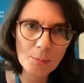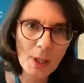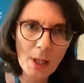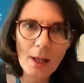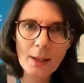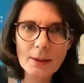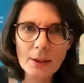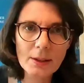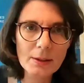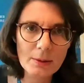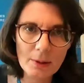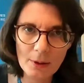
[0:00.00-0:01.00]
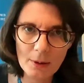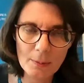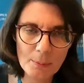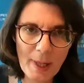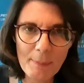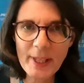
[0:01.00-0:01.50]
part is
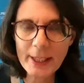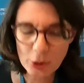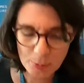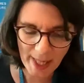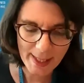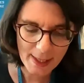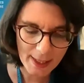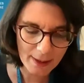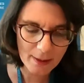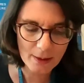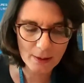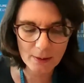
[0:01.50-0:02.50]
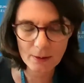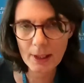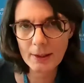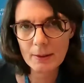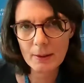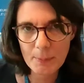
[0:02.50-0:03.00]
public spending,
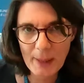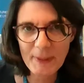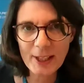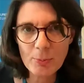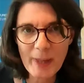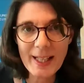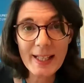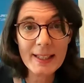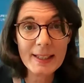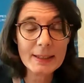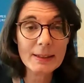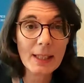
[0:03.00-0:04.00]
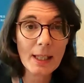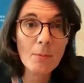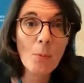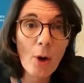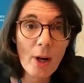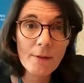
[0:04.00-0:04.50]
that public spending is done
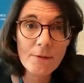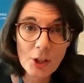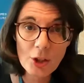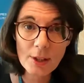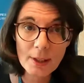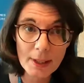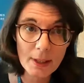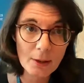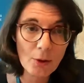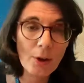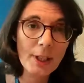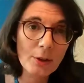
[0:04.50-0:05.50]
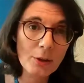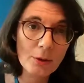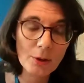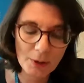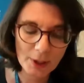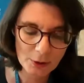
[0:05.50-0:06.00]
more efficiently according to
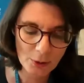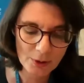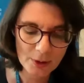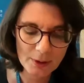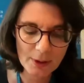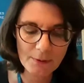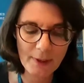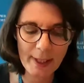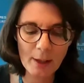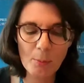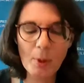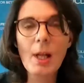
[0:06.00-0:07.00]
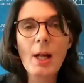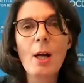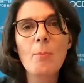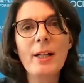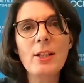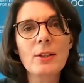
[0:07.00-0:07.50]
the resources available.
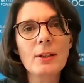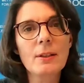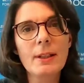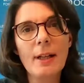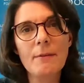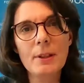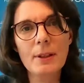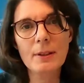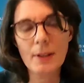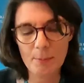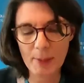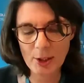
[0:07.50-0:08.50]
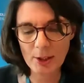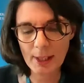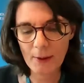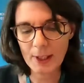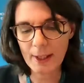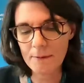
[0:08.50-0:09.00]

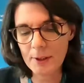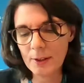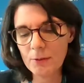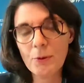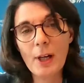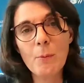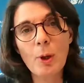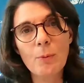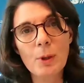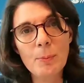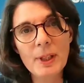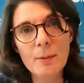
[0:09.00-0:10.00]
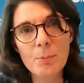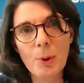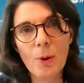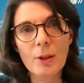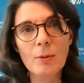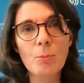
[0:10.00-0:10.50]
Budgetary governance framework will be
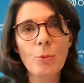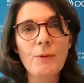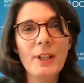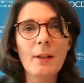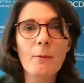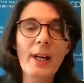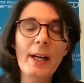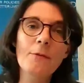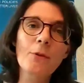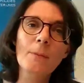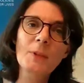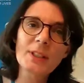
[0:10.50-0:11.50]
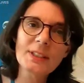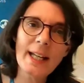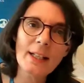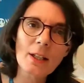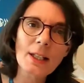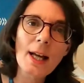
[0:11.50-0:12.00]
important, moving away from the
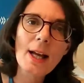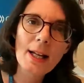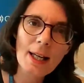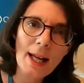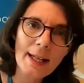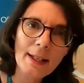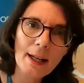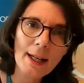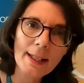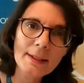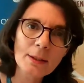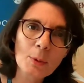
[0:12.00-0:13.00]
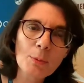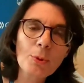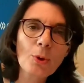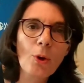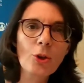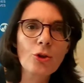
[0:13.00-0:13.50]
standard line item
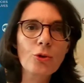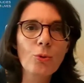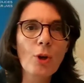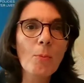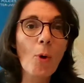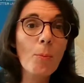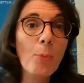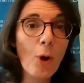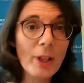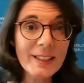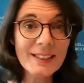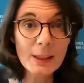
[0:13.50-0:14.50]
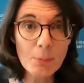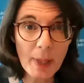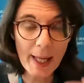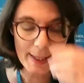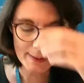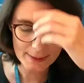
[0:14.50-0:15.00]
approach to a more
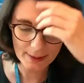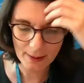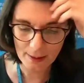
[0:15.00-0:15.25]
policy-based